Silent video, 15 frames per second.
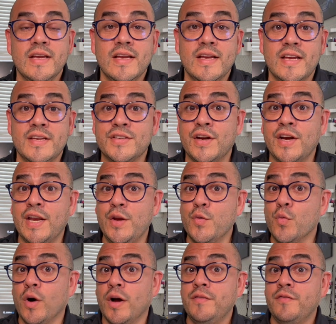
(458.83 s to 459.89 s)
Is there any
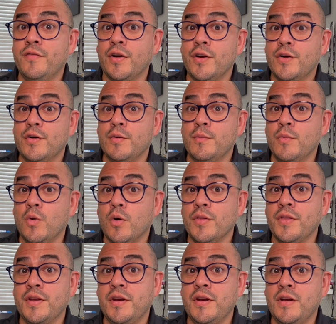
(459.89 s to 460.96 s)
one vertical more
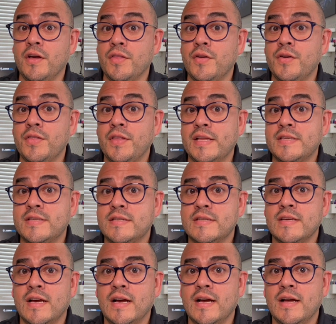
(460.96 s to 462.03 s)
than another
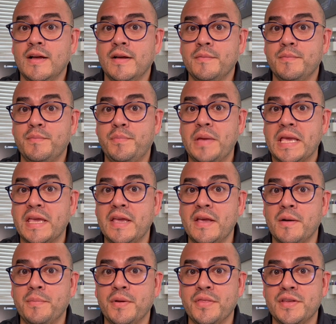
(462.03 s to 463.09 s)
that's picking
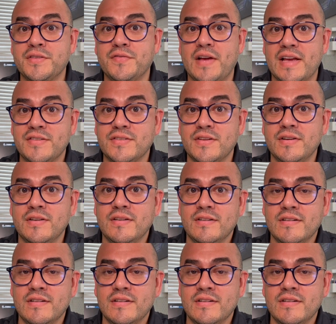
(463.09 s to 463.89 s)
up on this faster?